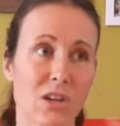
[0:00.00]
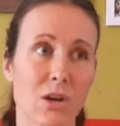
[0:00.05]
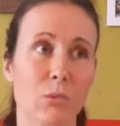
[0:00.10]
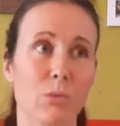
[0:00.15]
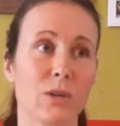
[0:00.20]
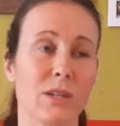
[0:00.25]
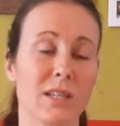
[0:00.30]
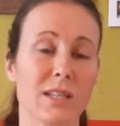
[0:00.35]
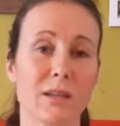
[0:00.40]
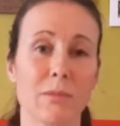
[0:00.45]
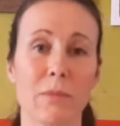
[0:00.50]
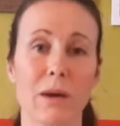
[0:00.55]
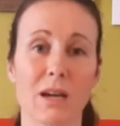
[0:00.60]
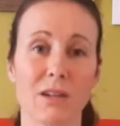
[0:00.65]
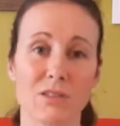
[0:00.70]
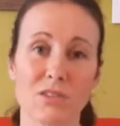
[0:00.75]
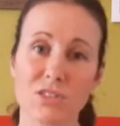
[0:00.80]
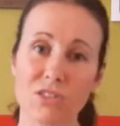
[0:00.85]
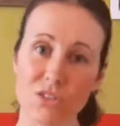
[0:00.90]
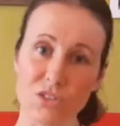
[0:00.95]
what it
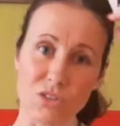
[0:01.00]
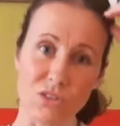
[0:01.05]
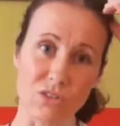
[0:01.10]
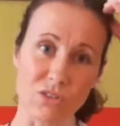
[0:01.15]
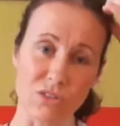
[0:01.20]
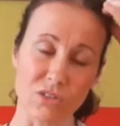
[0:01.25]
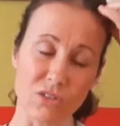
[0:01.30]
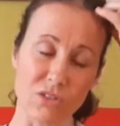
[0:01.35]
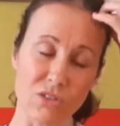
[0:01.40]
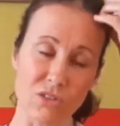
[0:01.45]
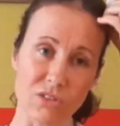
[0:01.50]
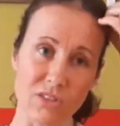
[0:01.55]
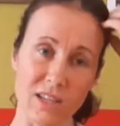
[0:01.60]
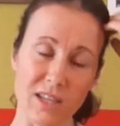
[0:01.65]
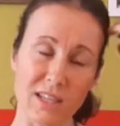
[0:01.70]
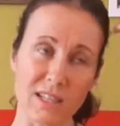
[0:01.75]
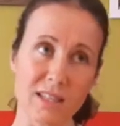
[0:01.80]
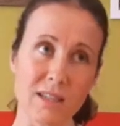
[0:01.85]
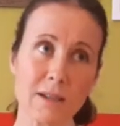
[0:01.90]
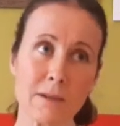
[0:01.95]
amounts to.
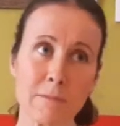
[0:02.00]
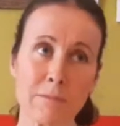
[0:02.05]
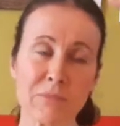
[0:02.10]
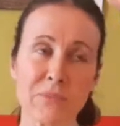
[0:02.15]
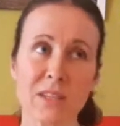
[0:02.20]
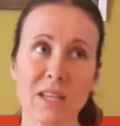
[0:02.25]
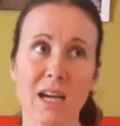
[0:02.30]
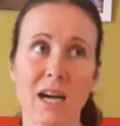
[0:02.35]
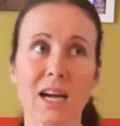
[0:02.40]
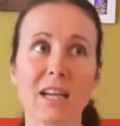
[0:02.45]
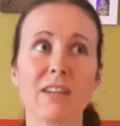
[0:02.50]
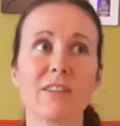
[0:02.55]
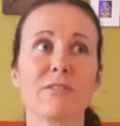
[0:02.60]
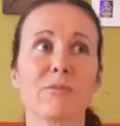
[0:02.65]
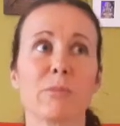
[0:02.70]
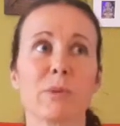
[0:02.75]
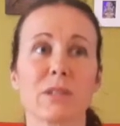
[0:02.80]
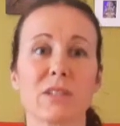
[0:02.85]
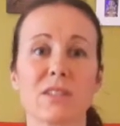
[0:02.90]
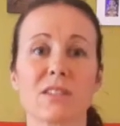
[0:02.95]
kind of
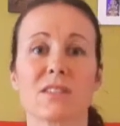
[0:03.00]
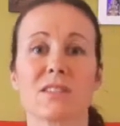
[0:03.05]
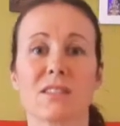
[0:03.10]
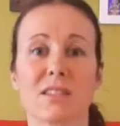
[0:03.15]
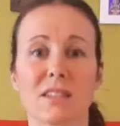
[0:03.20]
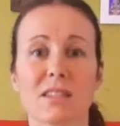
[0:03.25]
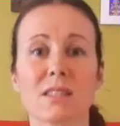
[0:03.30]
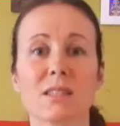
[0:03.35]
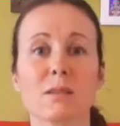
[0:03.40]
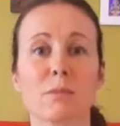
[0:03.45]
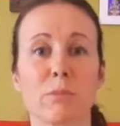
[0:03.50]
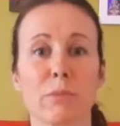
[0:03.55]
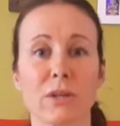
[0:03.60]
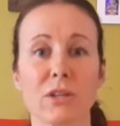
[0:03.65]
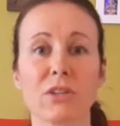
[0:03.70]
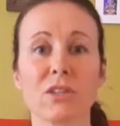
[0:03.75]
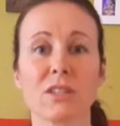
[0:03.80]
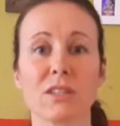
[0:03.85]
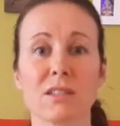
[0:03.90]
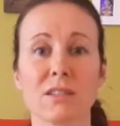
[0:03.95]
put this
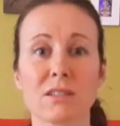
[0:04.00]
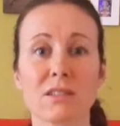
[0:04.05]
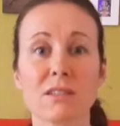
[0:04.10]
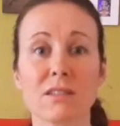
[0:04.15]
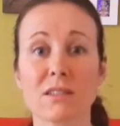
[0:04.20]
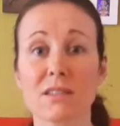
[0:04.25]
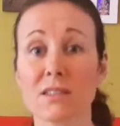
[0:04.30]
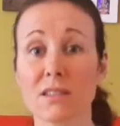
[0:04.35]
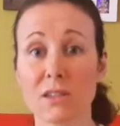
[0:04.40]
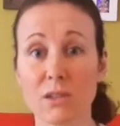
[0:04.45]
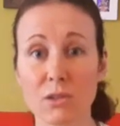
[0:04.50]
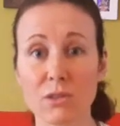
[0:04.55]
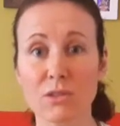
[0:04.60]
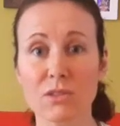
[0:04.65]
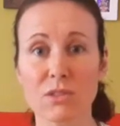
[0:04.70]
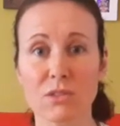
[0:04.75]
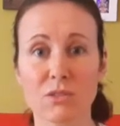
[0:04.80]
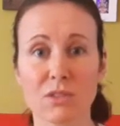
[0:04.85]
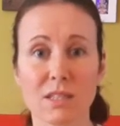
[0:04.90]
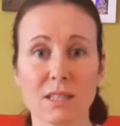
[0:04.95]
experience, this
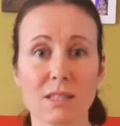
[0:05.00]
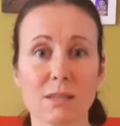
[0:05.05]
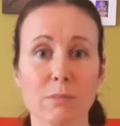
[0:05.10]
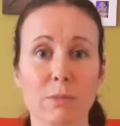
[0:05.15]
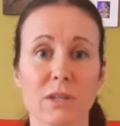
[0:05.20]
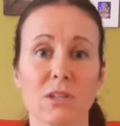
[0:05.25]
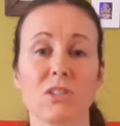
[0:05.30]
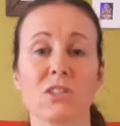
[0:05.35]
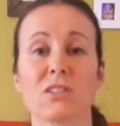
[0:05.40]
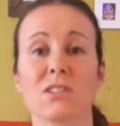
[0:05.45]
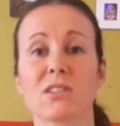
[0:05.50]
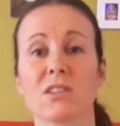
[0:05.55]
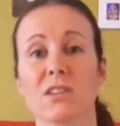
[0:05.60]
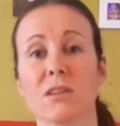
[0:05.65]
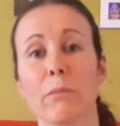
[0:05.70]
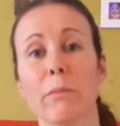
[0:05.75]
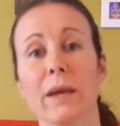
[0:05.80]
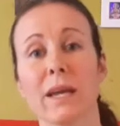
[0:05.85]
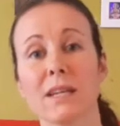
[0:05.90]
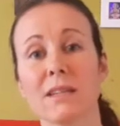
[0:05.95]
illusory experience, on
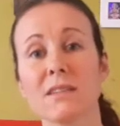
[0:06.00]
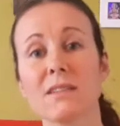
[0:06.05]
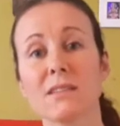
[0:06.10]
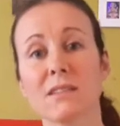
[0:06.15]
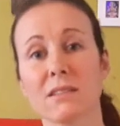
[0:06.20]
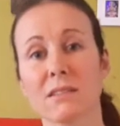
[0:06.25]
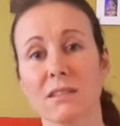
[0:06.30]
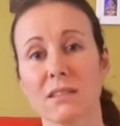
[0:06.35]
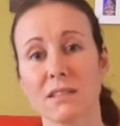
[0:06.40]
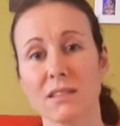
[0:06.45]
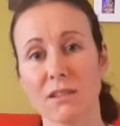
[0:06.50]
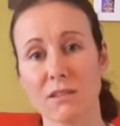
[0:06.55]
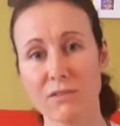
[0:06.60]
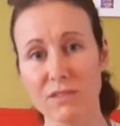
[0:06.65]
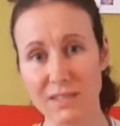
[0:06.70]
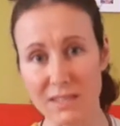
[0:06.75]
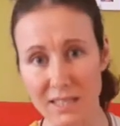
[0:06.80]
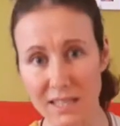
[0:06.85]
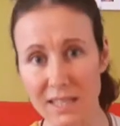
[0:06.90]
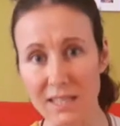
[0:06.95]
a pedestal instead of
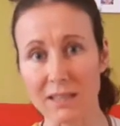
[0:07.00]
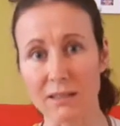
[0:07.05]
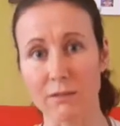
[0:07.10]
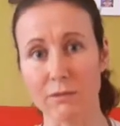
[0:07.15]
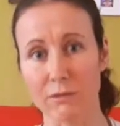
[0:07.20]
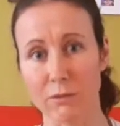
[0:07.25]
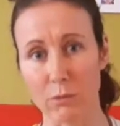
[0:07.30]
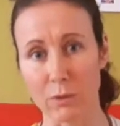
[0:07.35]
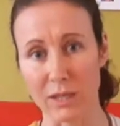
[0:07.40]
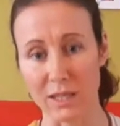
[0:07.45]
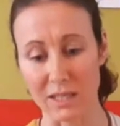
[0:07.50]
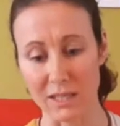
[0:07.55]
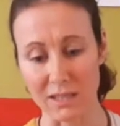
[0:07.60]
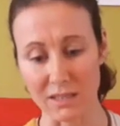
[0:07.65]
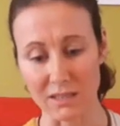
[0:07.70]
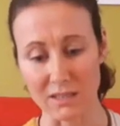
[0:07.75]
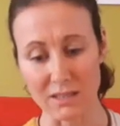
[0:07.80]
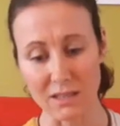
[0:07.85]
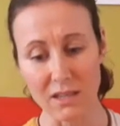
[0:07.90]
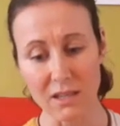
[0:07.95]
seeing it for what it
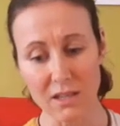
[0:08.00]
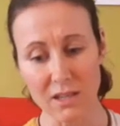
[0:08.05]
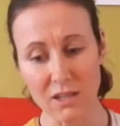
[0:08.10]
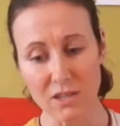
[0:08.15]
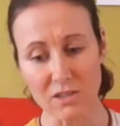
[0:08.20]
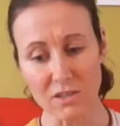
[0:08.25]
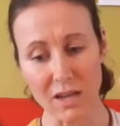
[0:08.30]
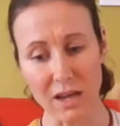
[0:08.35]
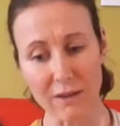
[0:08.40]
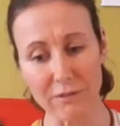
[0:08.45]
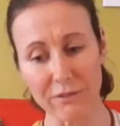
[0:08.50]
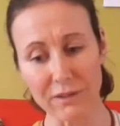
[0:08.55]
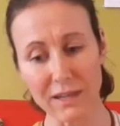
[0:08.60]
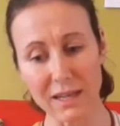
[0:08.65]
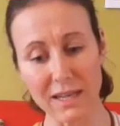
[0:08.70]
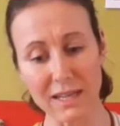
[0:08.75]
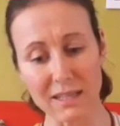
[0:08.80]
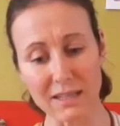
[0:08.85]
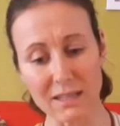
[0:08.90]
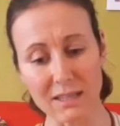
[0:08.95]
is. So I feel
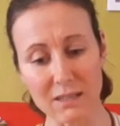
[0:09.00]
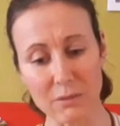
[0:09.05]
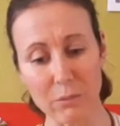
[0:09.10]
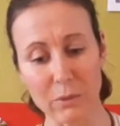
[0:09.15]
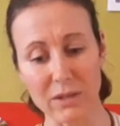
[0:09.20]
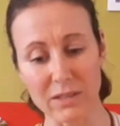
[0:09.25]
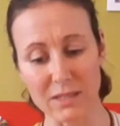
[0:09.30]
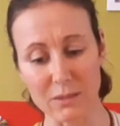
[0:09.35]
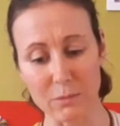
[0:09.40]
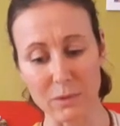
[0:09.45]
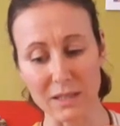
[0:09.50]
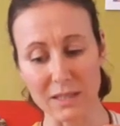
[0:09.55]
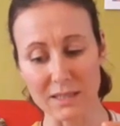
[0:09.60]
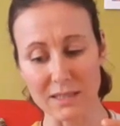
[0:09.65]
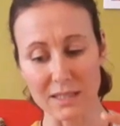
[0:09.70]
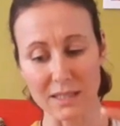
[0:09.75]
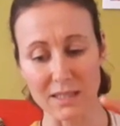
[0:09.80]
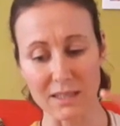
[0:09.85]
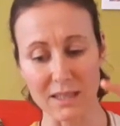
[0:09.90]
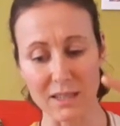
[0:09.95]
like there's a
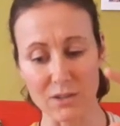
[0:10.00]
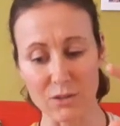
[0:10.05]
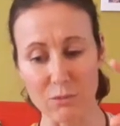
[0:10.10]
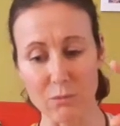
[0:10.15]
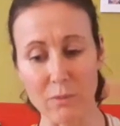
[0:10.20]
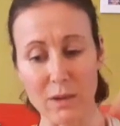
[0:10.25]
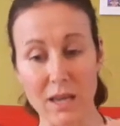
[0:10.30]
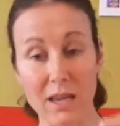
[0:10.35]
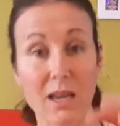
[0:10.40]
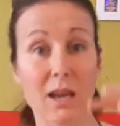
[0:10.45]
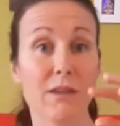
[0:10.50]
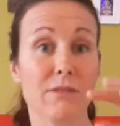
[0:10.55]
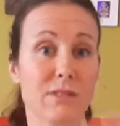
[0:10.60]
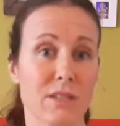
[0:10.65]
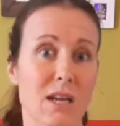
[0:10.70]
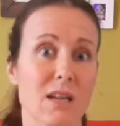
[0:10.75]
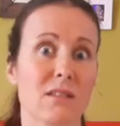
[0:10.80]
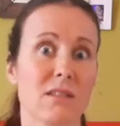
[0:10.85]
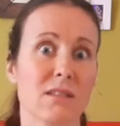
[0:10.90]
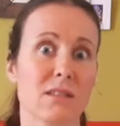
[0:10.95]
possibility that you may have
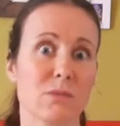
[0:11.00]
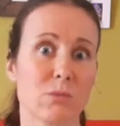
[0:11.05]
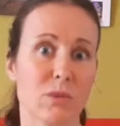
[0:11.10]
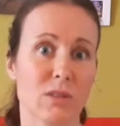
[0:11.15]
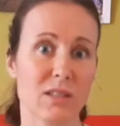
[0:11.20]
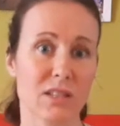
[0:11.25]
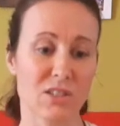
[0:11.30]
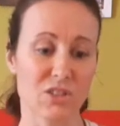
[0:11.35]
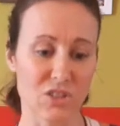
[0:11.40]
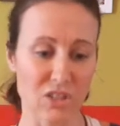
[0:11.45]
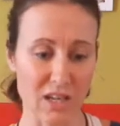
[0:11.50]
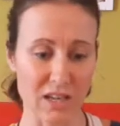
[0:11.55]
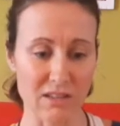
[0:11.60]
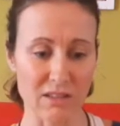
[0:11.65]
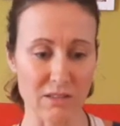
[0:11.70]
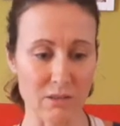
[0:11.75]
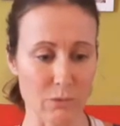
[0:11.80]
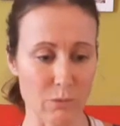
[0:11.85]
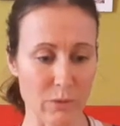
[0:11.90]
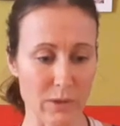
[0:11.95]
done this with each
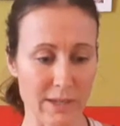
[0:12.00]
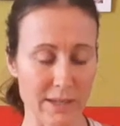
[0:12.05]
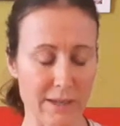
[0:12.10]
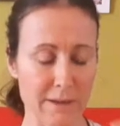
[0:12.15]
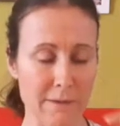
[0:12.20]
other, where,